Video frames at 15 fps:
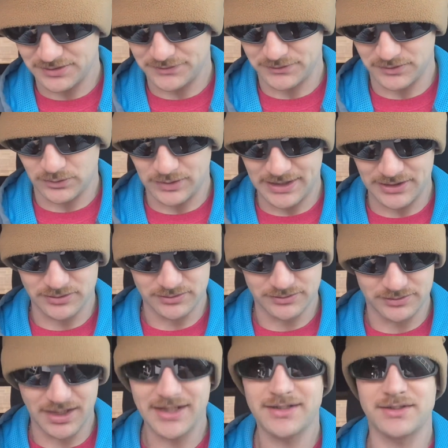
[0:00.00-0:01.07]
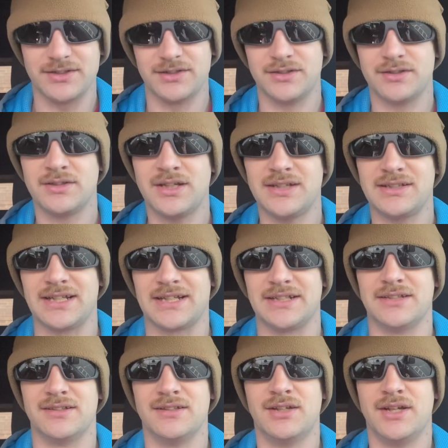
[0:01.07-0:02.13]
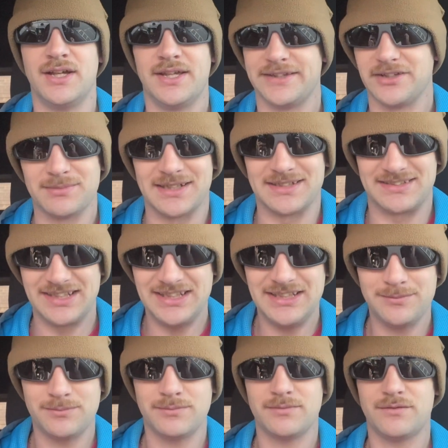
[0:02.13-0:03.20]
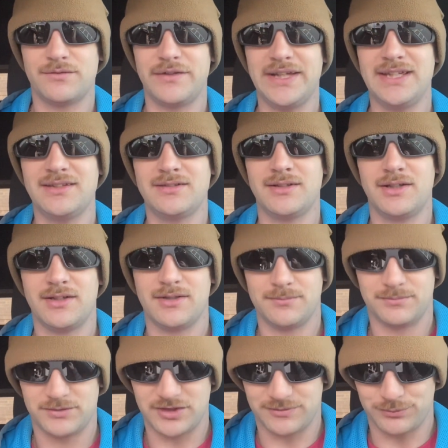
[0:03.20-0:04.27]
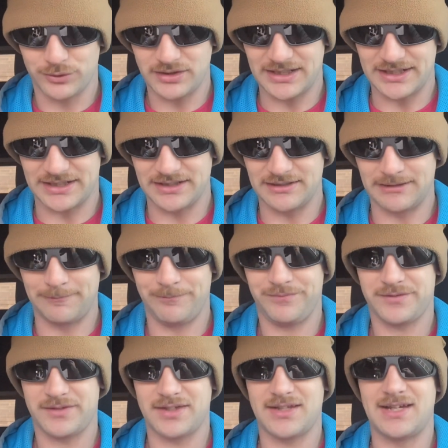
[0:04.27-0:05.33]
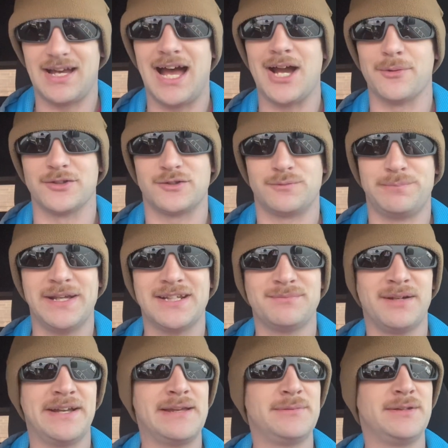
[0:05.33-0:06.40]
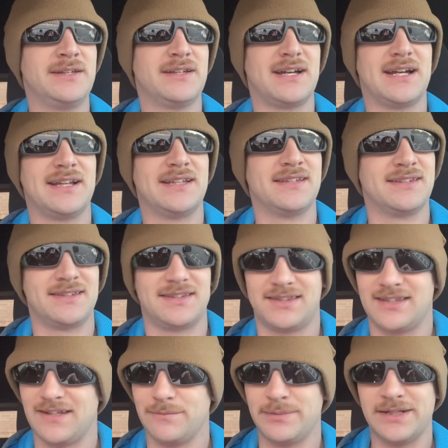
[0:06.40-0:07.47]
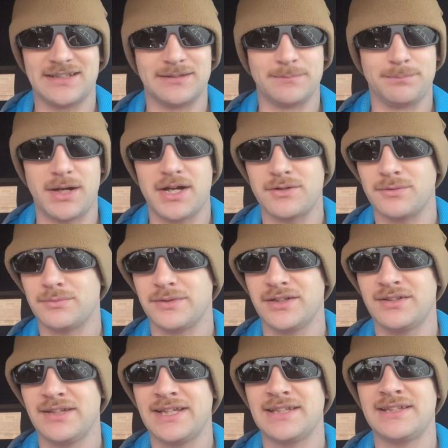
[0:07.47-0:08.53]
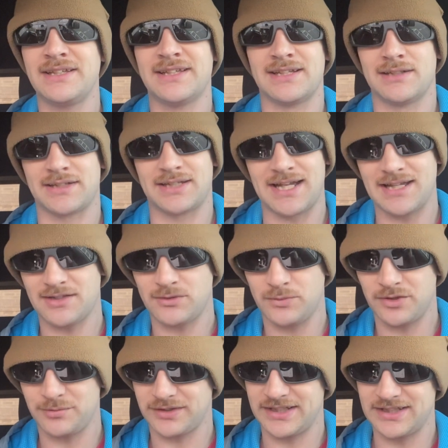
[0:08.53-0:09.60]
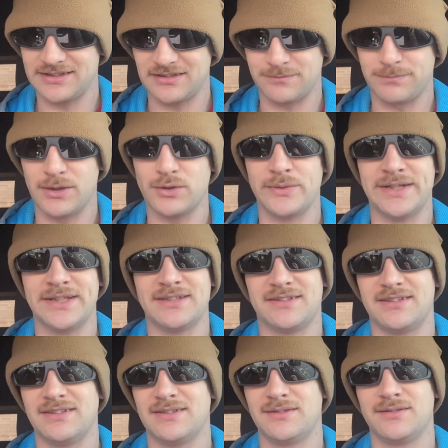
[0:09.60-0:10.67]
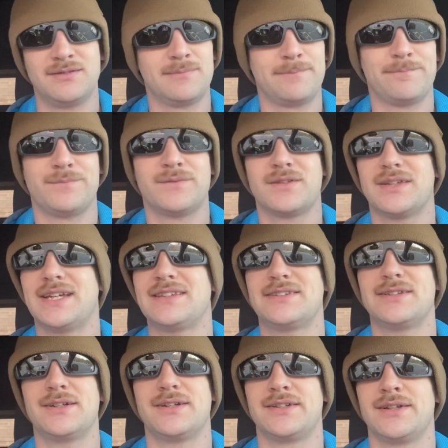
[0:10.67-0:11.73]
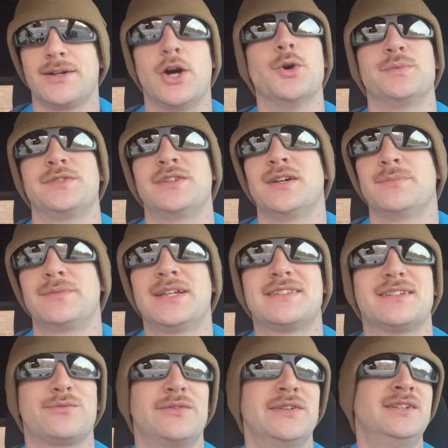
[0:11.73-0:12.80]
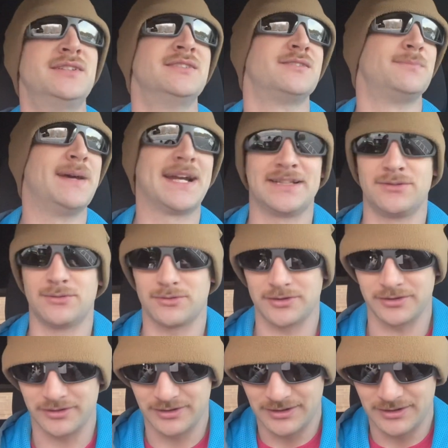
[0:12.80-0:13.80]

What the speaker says: for a while. Not like they're my team fan, just more like I respect Miami. They've been at the bottom here lately, and I kind of want them to get this bowl win to get their hopes up, get their feelings back in order.